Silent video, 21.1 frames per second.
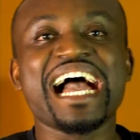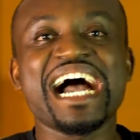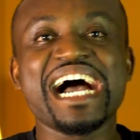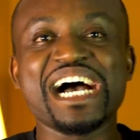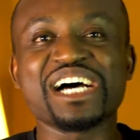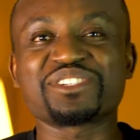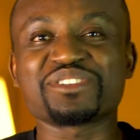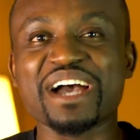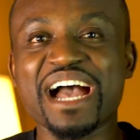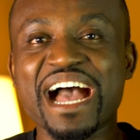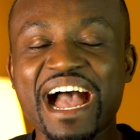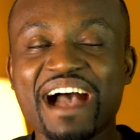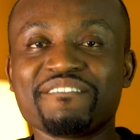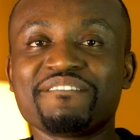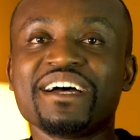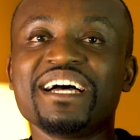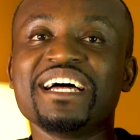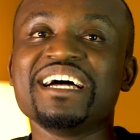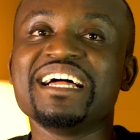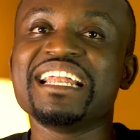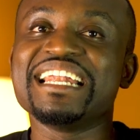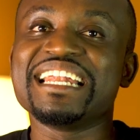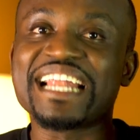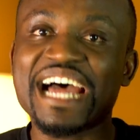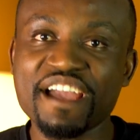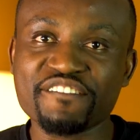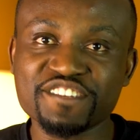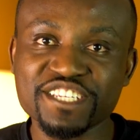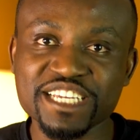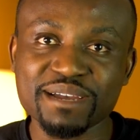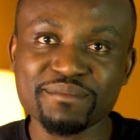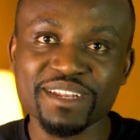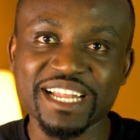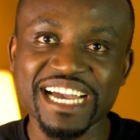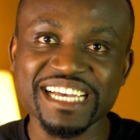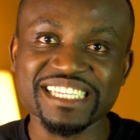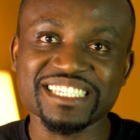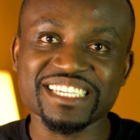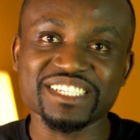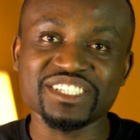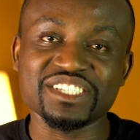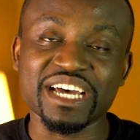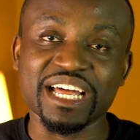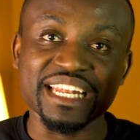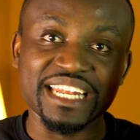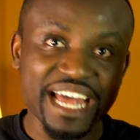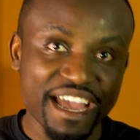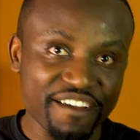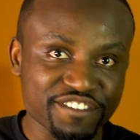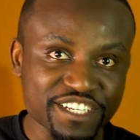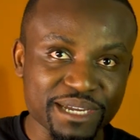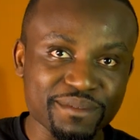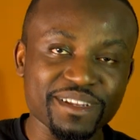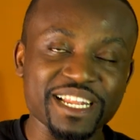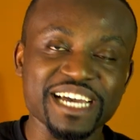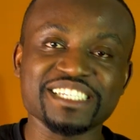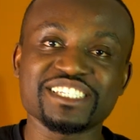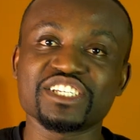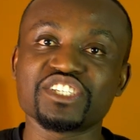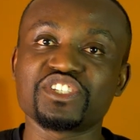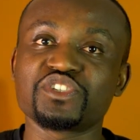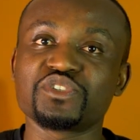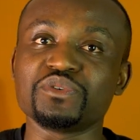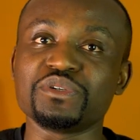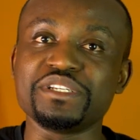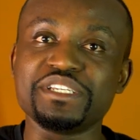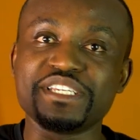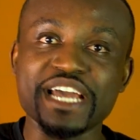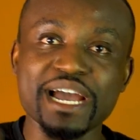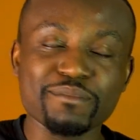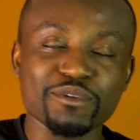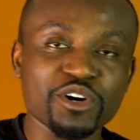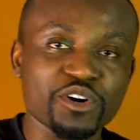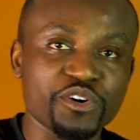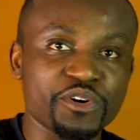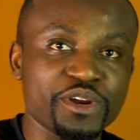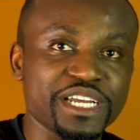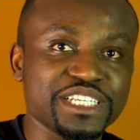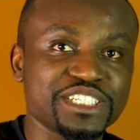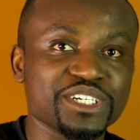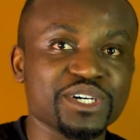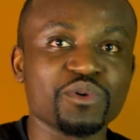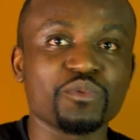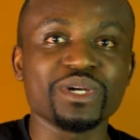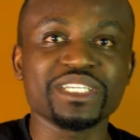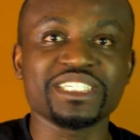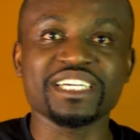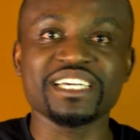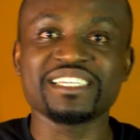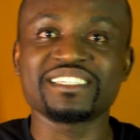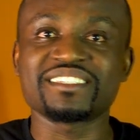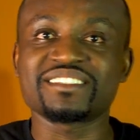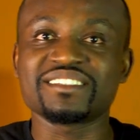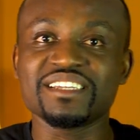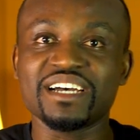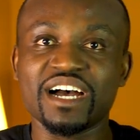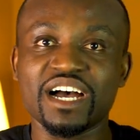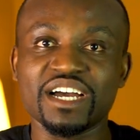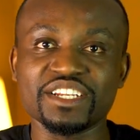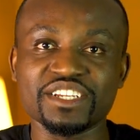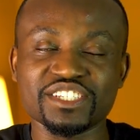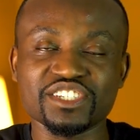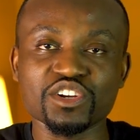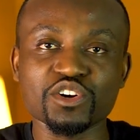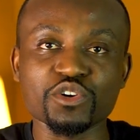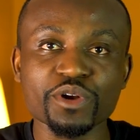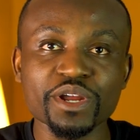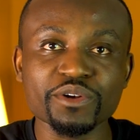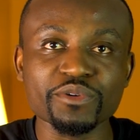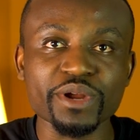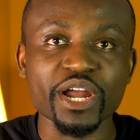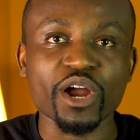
I also have lifetime license, a lifetime license to Demo Creator, which is uh, the screen